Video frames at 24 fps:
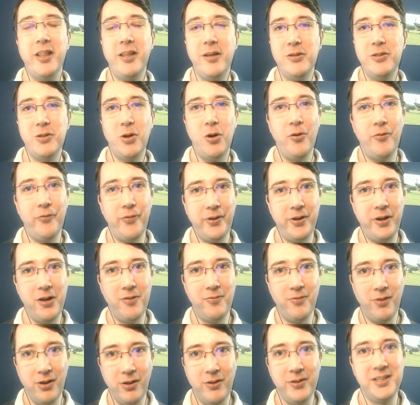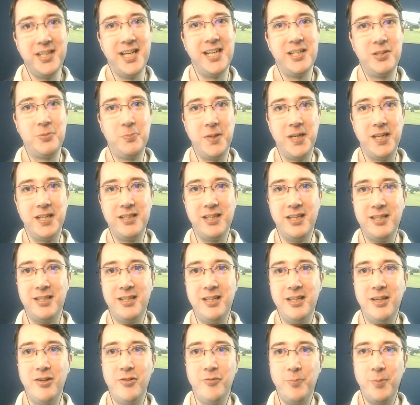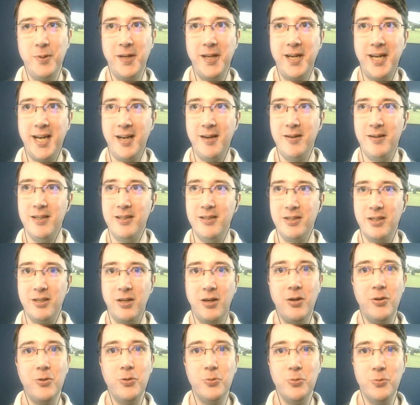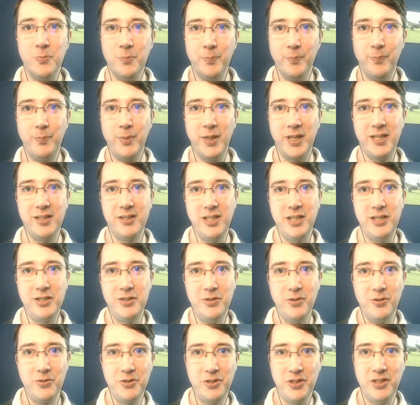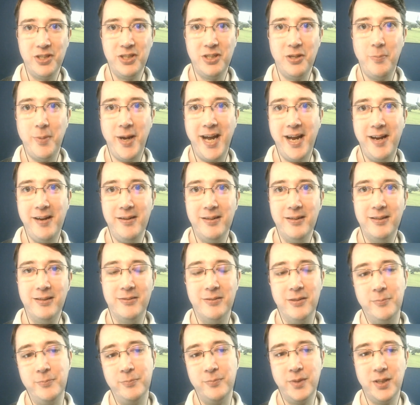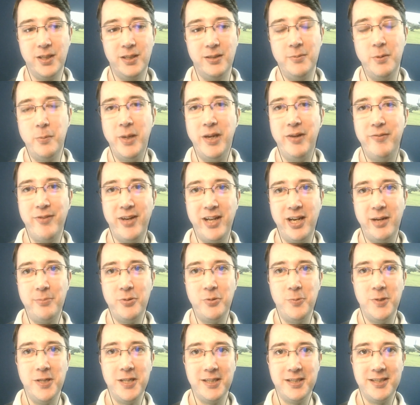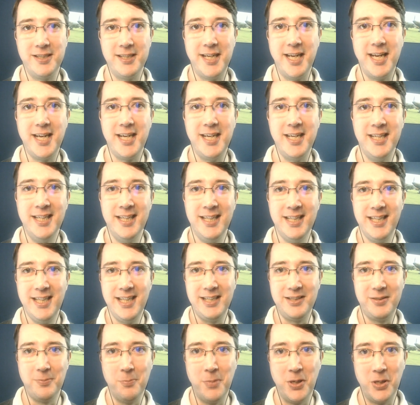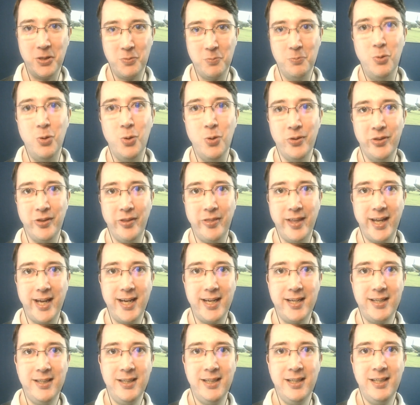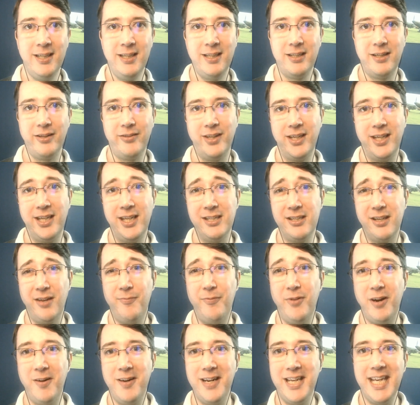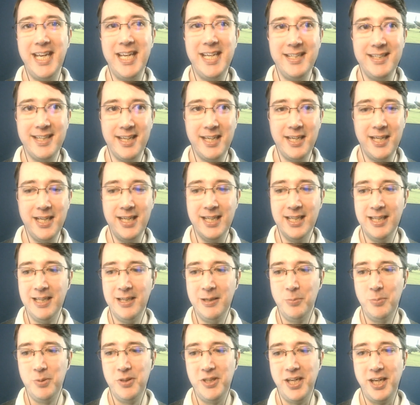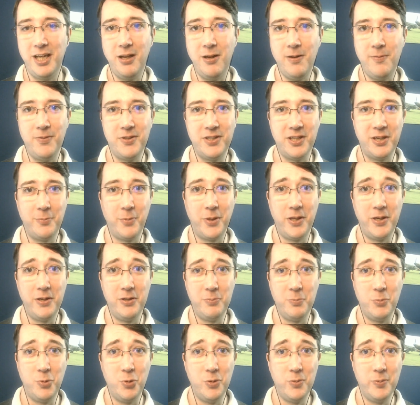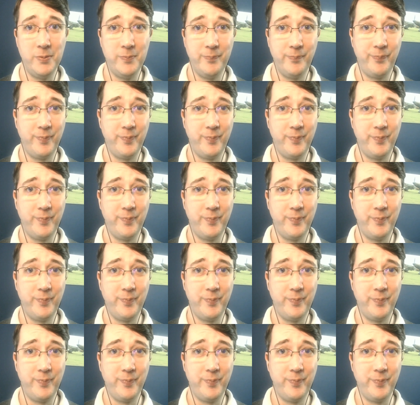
those often overlooked aspects, isn't it, of burnout as a whole, because it's not just about, oh, I'm, I'm a bit fed up of work today. It's much more than that. And I think it's a very easy, particularly for some of those more